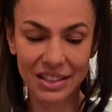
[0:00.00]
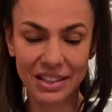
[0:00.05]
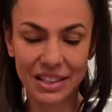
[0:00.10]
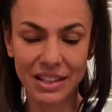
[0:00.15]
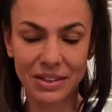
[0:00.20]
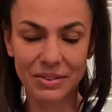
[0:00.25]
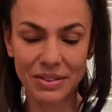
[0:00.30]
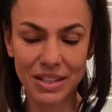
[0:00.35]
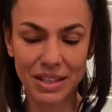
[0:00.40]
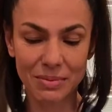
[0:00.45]

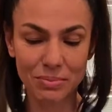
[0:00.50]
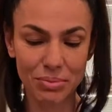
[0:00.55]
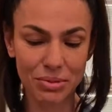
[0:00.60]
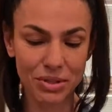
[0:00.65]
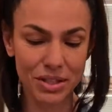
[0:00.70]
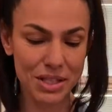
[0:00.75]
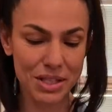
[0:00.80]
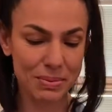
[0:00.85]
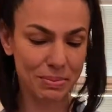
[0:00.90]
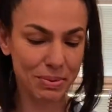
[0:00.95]
Okay, I'm gonna put
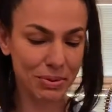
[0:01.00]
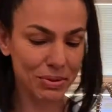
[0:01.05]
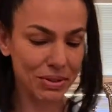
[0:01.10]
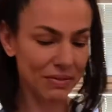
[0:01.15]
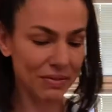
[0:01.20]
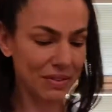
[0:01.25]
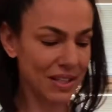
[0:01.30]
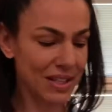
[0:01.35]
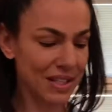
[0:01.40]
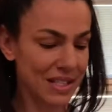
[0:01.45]
a spoon
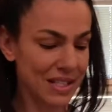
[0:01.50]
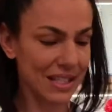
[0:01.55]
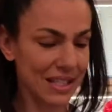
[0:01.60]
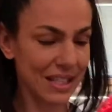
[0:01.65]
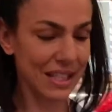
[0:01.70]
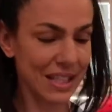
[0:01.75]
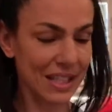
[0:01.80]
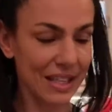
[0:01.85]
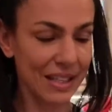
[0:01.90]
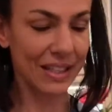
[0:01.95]
of this in
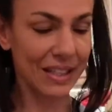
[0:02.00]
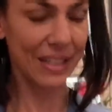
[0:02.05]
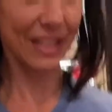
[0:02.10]
there.